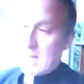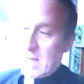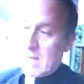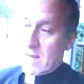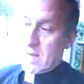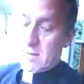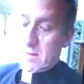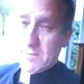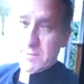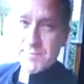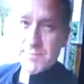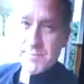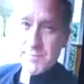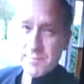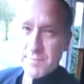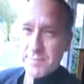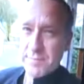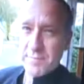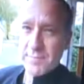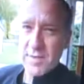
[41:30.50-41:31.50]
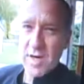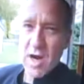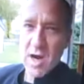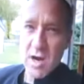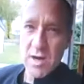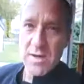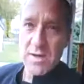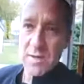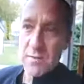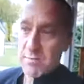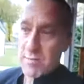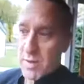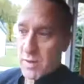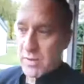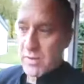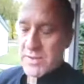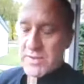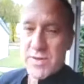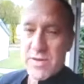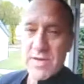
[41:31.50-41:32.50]
Again, art,
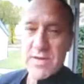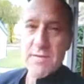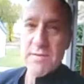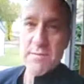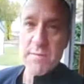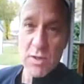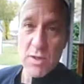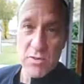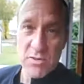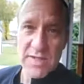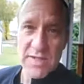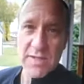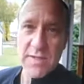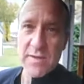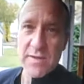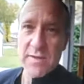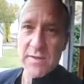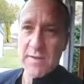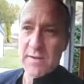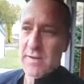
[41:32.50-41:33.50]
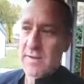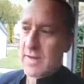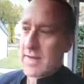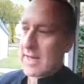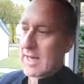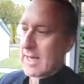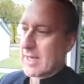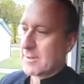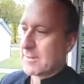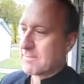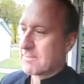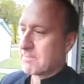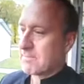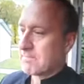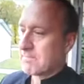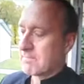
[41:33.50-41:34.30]
poetry, music, um,